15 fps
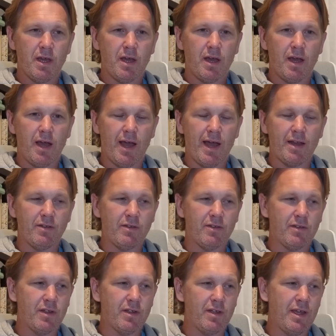And
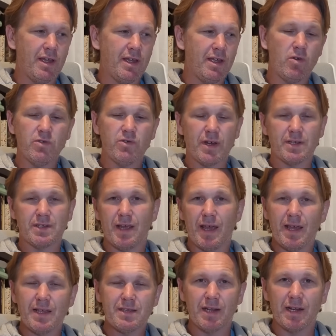in contrast to
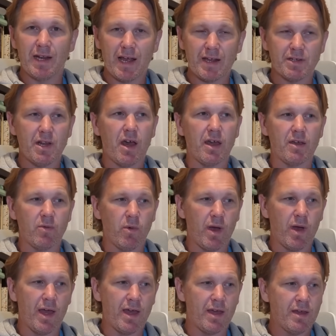Italy last night,
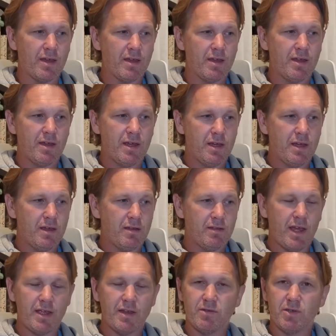where
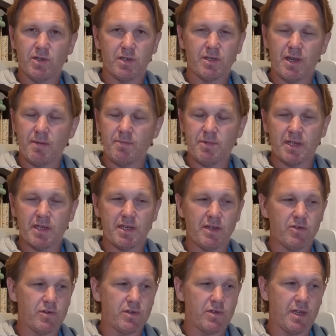they just seemed
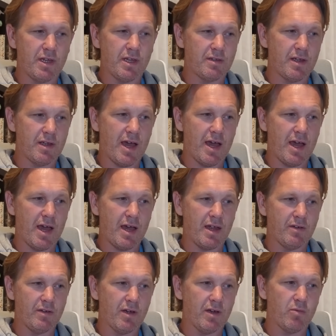disinterested and
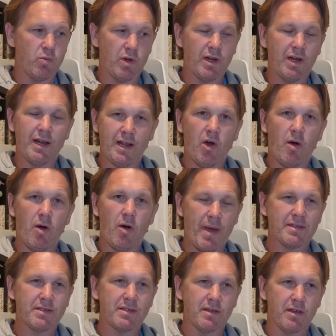were clearly a lot
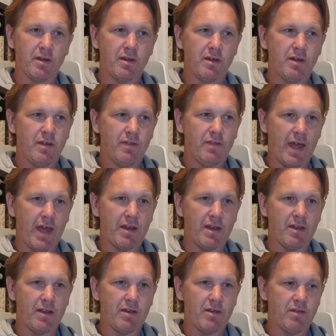better
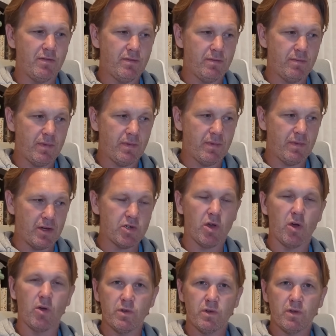than they
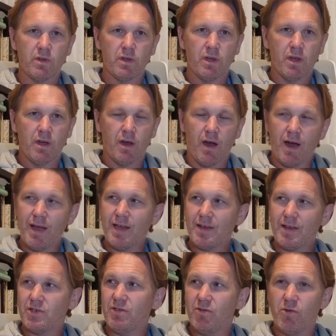showed, I
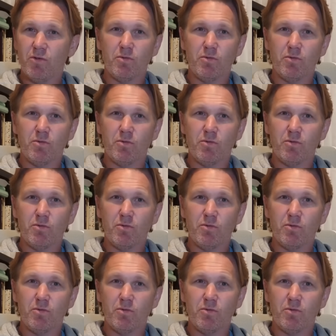actually thought